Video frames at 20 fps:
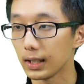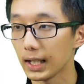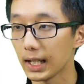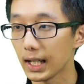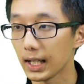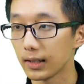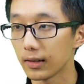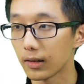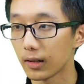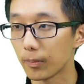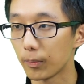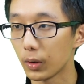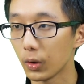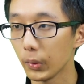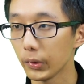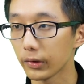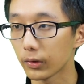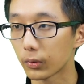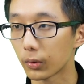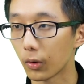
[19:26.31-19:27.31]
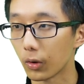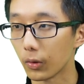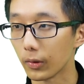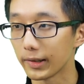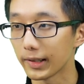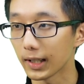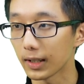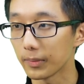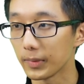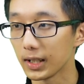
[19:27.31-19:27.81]
And the postcrural
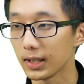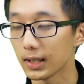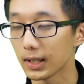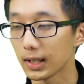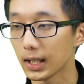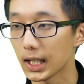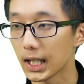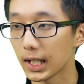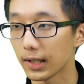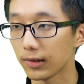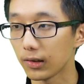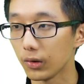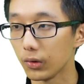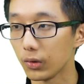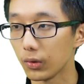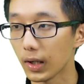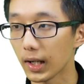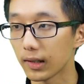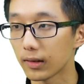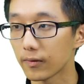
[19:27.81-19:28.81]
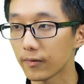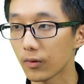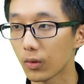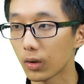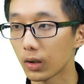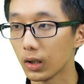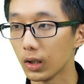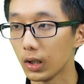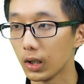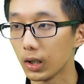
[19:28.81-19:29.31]
segment, S2 to
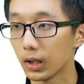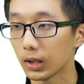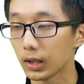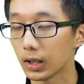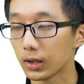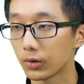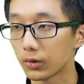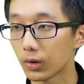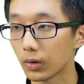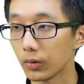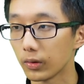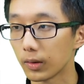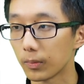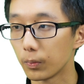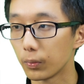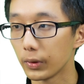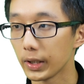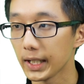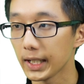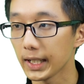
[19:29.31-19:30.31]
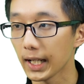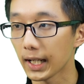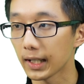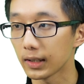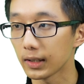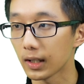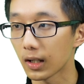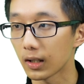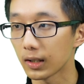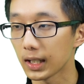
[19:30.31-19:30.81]
S4, control the
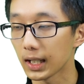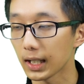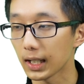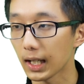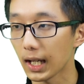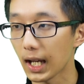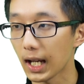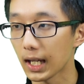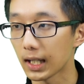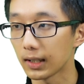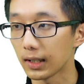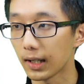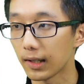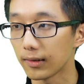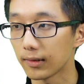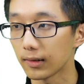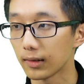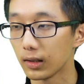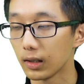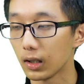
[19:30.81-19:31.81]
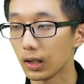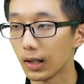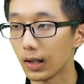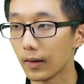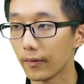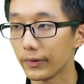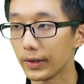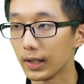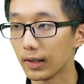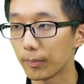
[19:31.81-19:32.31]
preganglionic ANS
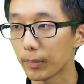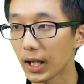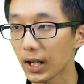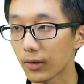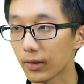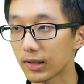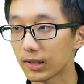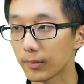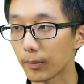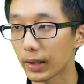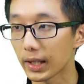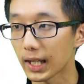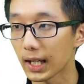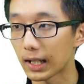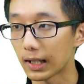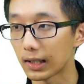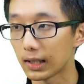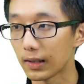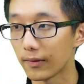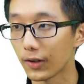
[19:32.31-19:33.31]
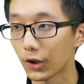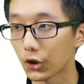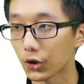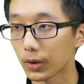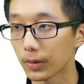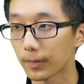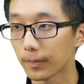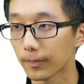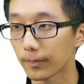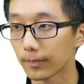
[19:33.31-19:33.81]
of the parasympathetic division.